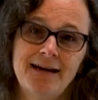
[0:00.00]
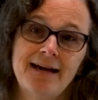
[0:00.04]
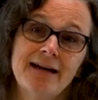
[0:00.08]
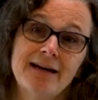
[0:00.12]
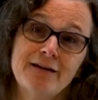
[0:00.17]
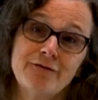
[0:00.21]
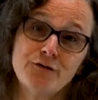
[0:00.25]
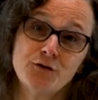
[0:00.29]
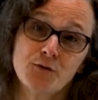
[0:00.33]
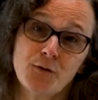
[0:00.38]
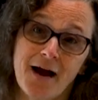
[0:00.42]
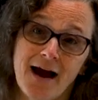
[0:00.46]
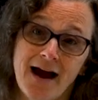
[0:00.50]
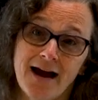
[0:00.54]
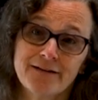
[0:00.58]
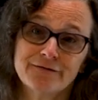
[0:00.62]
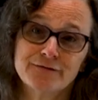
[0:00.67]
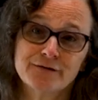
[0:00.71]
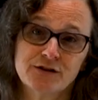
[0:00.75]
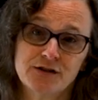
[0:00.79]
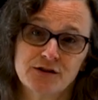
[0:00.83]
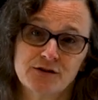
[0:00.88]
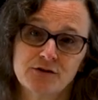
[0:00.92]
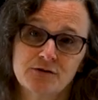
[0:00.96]
And if you
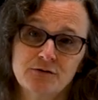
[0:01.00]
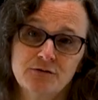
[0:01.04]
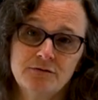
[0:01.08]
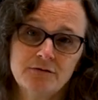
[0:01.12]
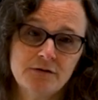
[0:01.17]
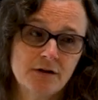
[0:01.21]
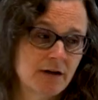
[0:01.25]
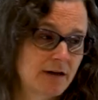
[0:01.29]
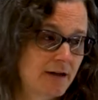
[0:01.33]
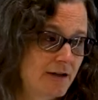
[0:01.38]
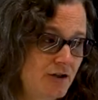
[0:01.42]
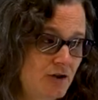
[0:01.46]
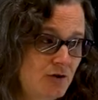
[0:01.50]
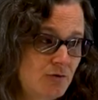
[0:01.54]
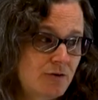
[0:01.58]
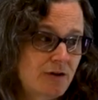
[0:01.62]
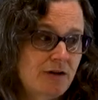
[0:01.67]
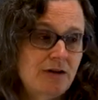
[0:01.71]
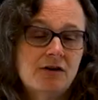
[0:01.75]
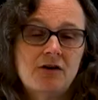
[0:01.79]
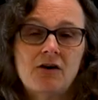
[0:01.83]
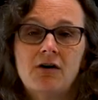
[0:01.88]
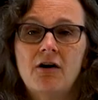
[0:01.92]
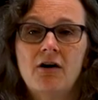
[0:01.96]
have to, you
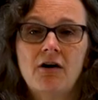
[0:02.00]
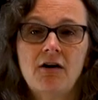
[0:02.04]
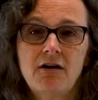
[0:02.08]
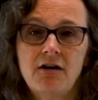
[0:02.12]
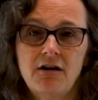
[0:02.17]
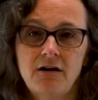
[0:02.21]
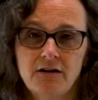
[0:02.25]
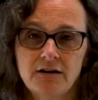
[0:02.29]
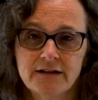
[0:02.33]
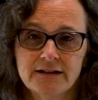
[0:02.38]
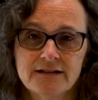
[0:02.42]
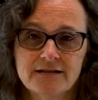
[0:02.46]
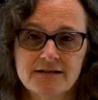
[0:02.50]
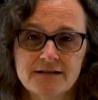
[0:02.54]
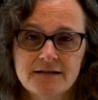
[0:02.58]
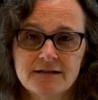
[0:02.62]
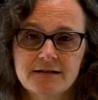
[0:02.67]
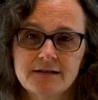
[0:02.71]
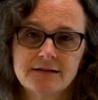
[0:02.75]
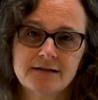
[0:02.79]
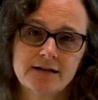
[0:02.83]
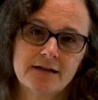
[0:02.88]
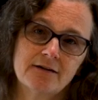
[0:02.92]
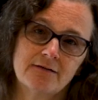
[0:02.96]
can call
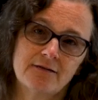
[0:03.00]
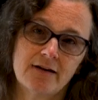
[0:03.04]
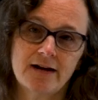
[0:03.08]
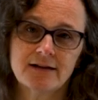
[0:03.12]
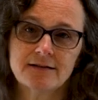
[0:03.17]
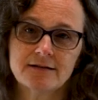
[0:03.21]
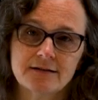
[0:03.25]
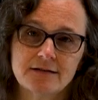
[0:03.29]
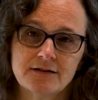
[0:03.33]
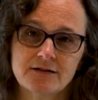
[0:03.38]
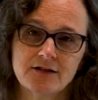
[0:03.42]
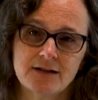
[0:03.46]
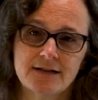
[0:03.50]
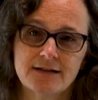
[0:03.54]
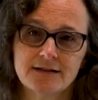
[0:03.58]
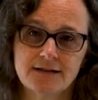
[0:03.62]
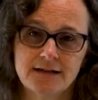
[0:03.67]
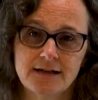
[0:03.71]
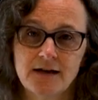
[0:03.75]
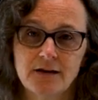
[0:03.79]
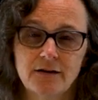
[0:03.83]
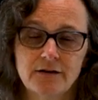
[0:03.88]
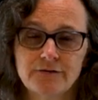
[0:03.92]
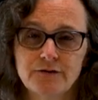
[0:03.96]
existing REXX and
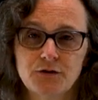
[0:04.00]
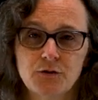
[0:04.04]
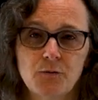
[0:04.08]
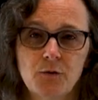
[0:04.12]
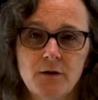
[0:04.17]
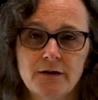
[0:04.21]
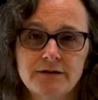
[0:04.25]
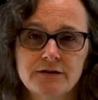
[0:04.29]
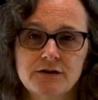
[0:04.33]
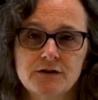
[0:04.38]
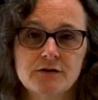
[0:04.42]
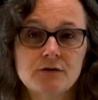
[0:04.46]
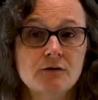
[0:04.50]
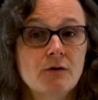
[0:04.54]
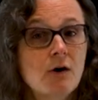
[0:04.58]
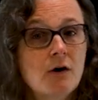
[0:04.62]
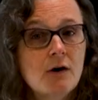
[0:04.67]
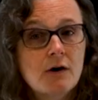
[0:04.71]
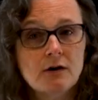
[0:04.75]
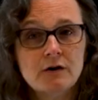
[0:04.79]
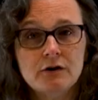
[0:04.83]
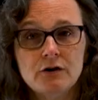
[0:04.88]
JCL if you want to,